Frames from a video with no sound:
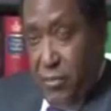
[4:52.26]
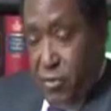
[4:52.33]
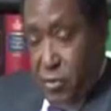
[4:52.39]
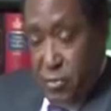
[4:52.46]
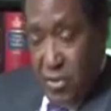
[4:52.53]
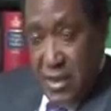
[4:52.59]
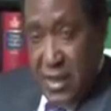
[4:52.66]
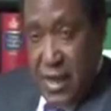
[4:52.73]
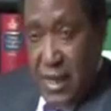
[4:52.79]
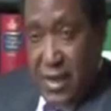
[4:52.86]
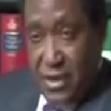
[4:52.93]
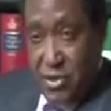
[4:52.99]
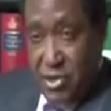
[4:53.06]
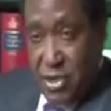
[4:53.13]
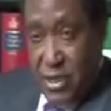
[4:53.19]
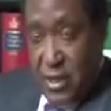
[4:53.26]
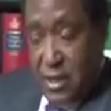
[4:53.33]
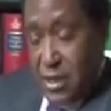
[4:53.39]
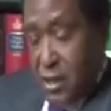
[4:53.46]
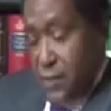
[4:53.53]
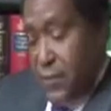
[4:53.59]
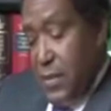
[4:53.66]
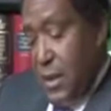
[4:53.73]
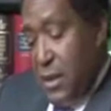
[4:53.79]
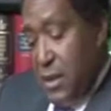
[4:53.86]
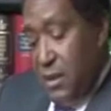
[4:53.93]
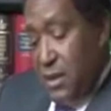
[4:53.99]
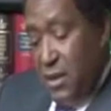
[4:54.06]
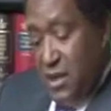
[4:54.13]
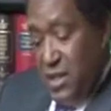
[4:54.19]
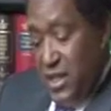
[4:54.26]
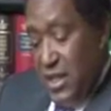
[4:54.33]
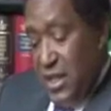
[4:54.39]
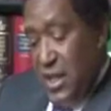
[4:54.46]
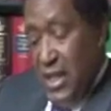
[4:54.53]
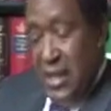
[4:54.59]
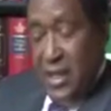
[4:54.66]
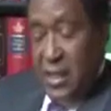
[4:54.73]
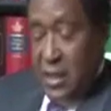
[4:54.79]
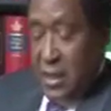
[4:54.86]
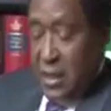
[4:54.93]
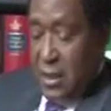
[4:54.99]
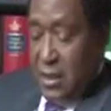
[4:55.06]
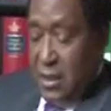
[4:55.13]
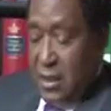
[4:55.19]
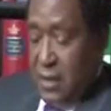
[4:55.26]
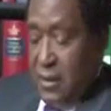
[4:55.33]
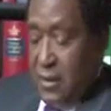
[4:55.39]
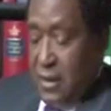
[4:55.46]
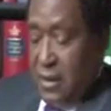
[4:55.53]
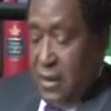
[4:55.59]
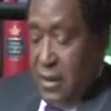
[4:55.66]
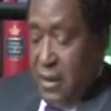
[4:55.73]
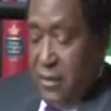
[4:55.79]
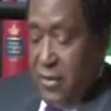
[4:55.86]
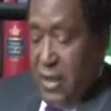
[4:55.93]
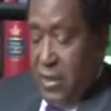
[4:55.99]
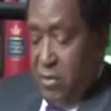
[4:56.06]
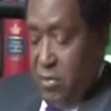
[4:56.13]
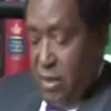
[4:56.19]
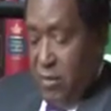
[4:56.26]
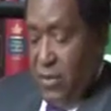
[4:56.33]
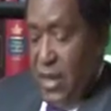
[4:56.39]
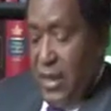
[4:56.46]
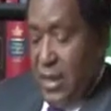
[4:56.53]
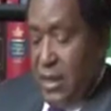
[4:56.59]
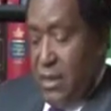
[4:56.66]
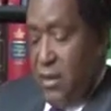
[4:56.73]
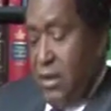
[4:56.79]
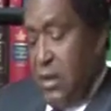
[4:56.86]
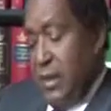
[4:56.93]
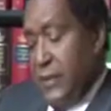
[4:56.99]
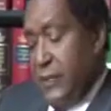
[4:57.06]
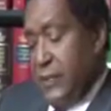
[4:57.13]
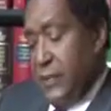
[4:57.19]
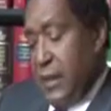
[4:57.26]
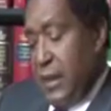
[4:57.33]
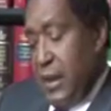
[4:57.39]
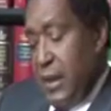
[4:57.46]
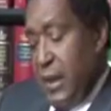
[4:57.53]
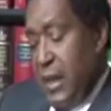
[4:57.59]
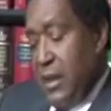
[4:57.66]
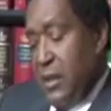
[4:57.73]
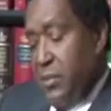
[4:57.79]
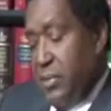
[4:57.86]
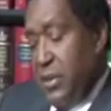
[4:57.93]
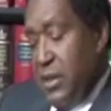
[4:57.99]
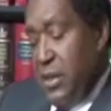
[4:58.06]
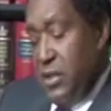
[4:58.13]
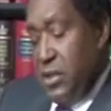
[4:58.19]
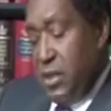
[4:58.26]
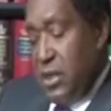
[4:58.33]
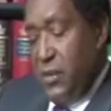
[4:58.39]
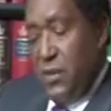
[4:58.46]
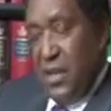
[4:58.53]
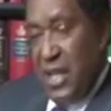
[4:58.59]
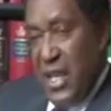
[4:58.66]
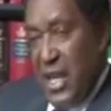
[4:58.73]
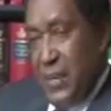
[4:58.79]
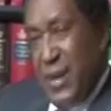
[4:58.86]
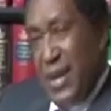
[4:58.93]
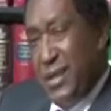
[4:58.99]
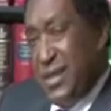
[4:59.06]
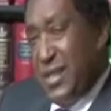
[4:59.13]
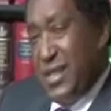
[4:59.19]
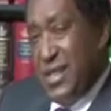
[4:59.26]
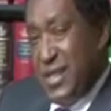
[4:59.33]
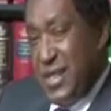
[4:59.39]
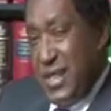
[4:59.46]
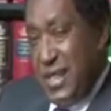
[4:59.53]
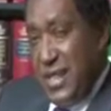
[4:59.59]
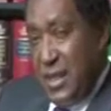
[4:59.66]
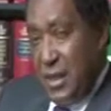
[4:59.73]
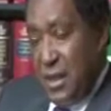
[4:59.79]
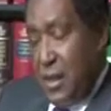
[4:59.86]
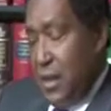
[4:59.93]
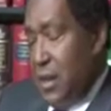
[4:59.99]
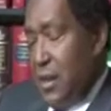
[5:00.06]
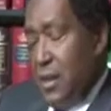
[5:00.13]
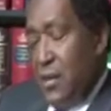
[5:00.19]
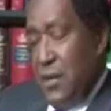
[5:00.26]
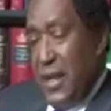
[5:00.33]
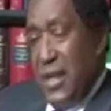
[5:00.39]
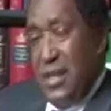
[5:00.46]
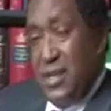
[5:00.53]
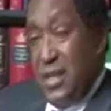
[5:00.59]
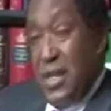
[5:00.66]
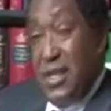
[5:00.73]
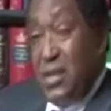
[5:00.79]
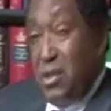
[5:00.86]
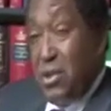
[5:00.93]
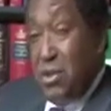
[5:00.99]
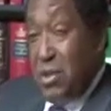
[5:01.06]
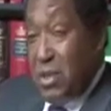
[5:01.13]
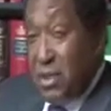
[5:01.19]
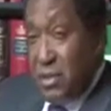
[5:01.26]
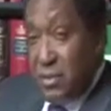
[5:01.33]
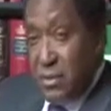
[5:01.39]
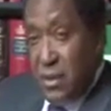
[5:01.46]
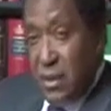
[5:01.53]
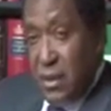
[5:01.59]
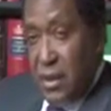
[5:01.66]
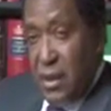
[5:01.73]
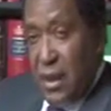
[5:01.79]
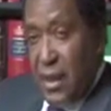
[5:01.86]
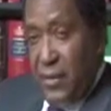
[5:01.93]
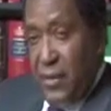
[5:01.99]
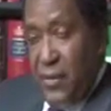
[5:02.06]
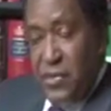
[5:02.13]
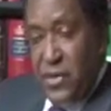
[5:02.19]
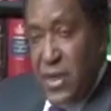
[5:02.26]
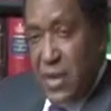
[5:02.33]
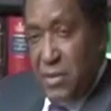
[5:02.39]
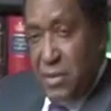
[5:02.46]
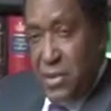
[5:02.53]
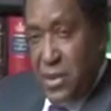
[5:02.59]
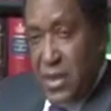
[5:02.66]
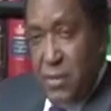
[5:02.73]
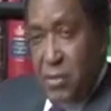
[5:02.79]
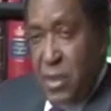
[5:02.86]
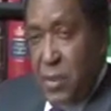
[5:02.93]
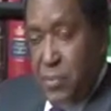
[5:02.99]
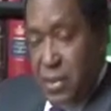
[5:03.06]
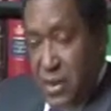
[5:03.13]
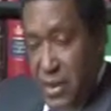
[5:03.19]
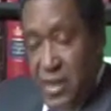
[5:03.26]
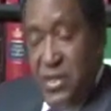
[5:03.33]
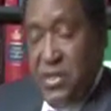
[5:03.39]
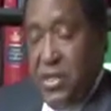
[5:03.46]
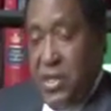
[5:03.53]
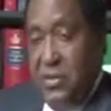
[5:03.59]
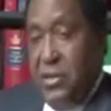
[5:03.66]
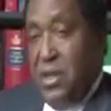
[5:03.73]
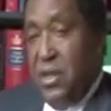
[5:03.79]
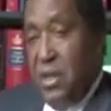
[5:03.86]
retired judge. The DA of that area and the police chief came out to the scene. That is unheard of. I've never seen where a police chief in the